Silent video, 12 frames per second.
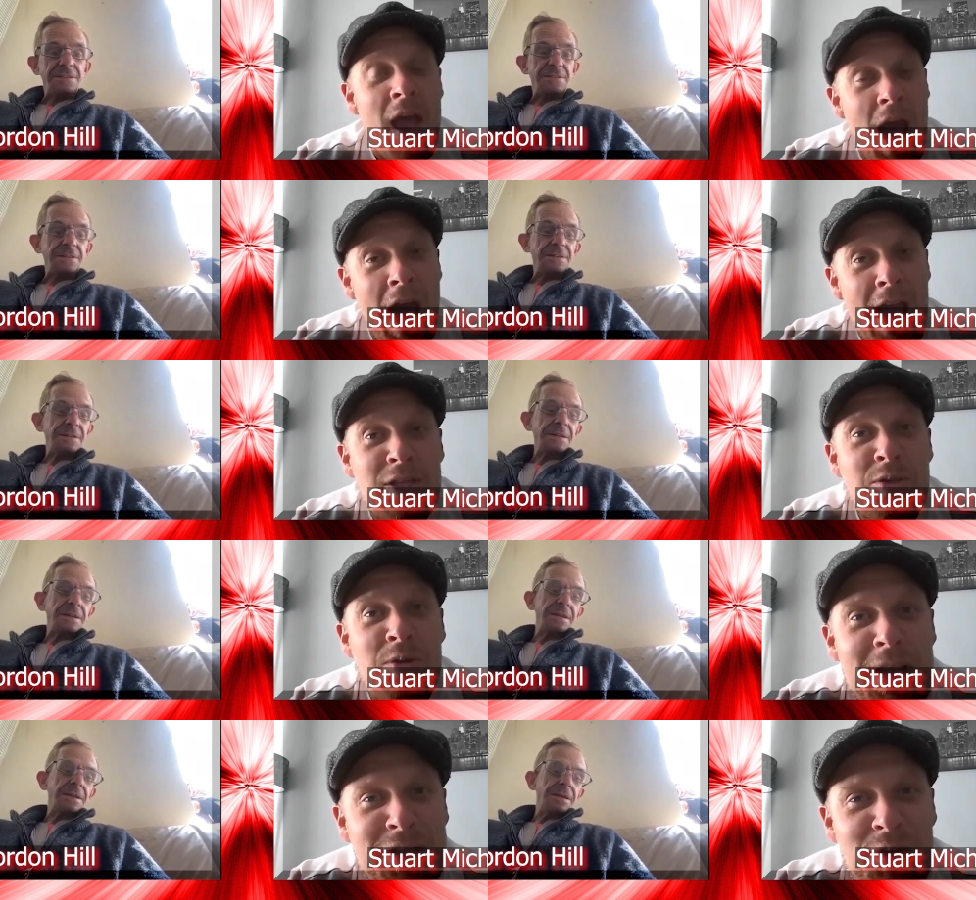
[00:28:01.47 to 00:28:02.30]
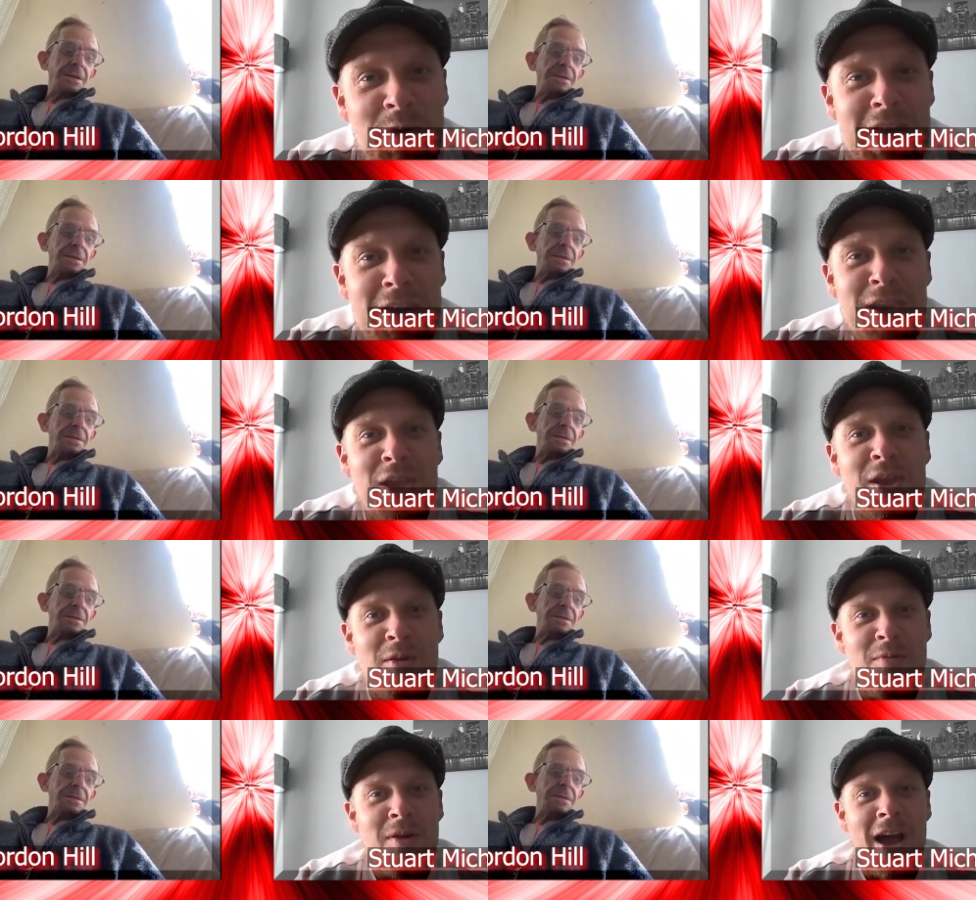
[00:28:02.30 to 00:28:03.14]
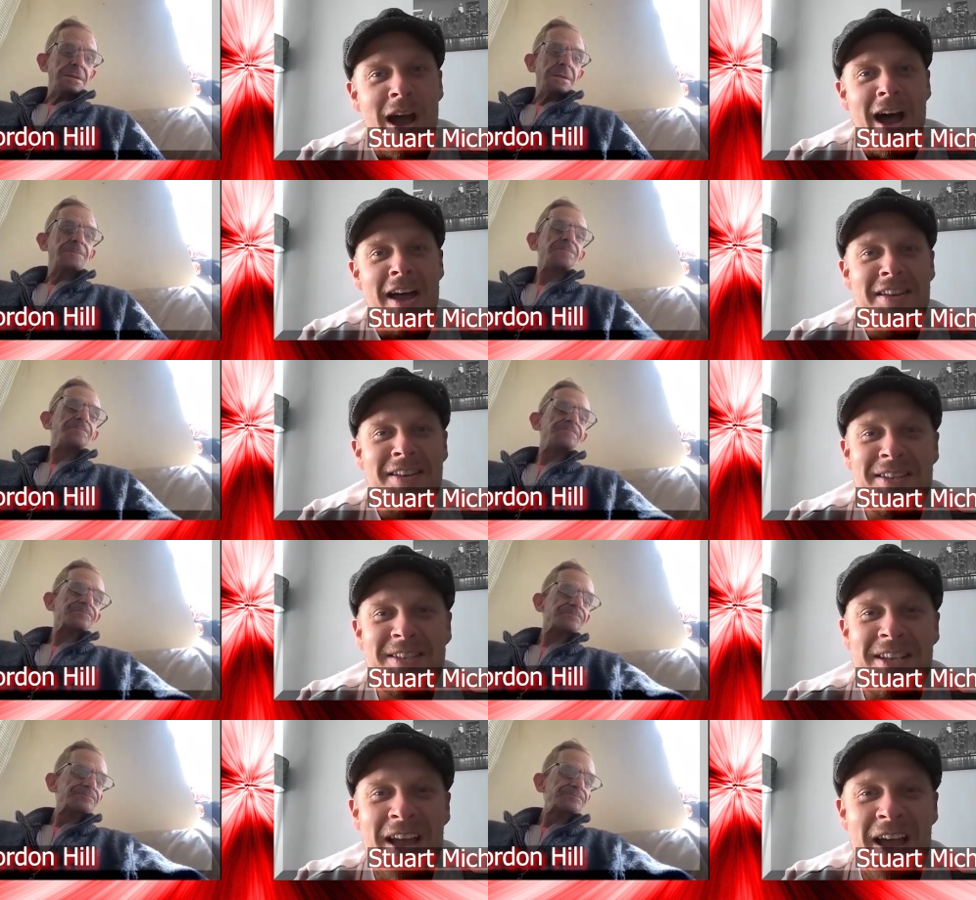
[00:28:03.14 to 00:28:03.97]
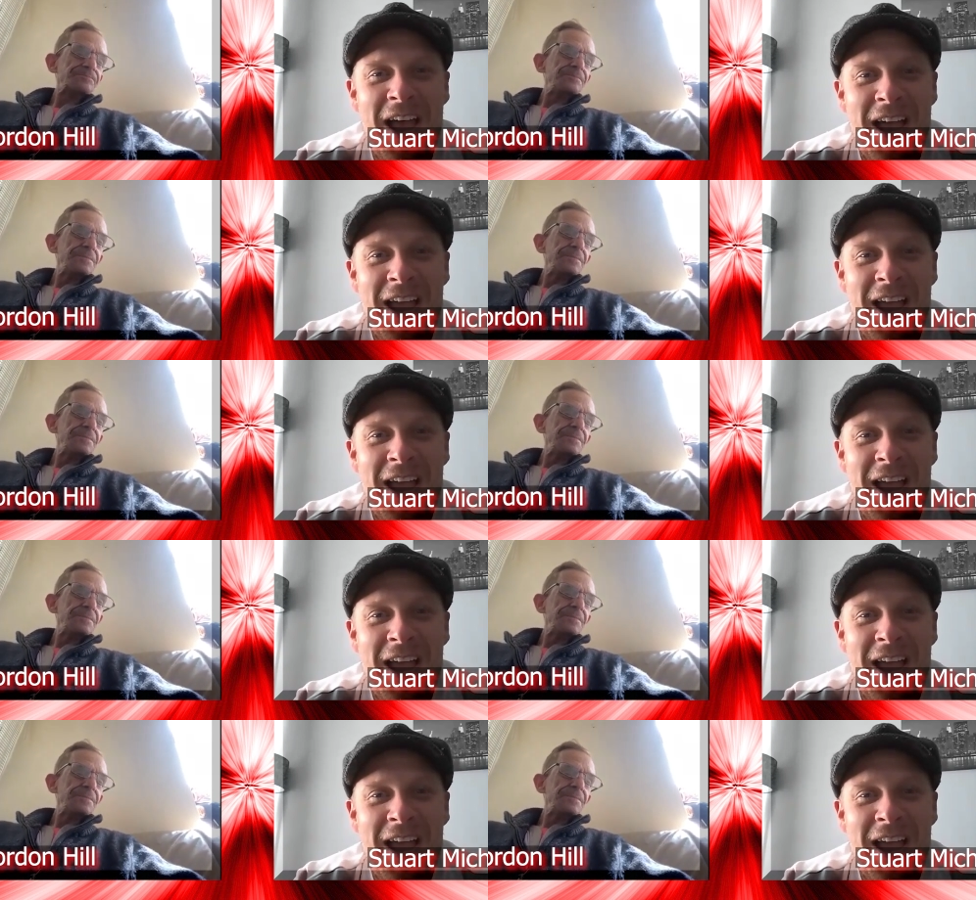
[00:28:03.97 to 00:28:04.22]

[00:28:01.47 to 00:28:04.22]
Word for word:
Speaker 1: I tried to ring you, and uh,